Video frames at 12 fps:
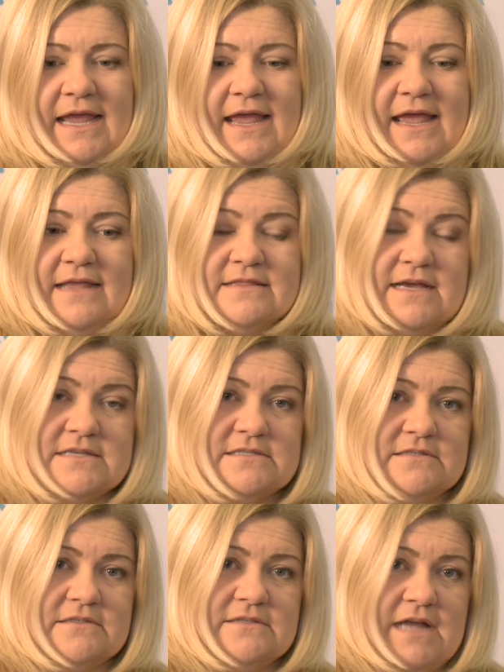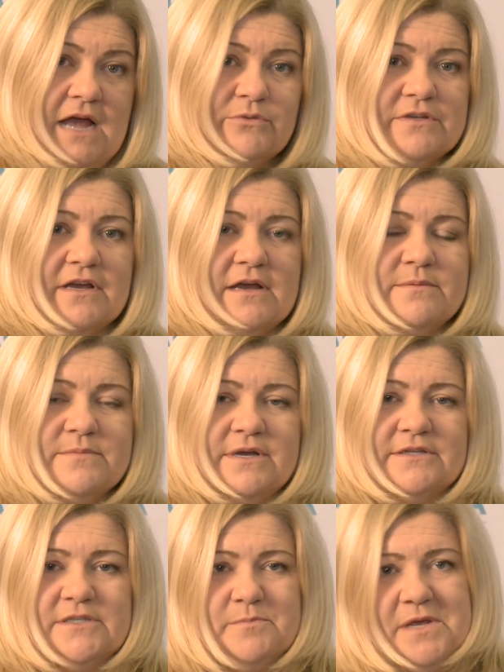And as an outcome,
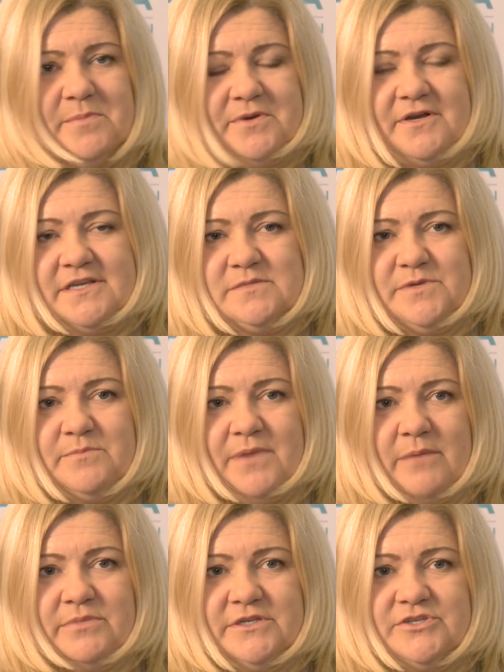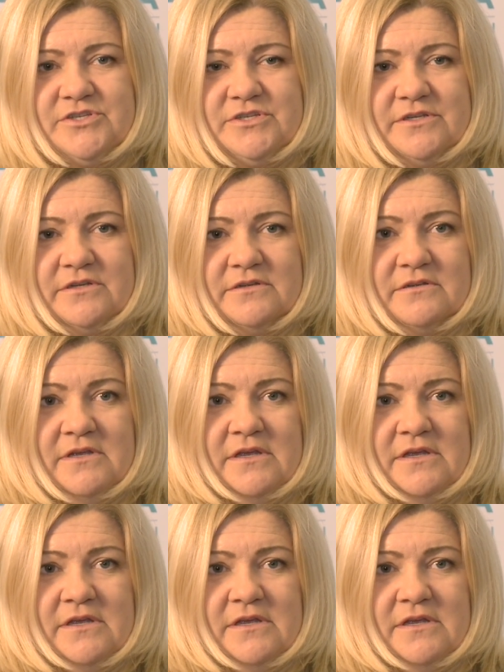uh, the paper has been published uh,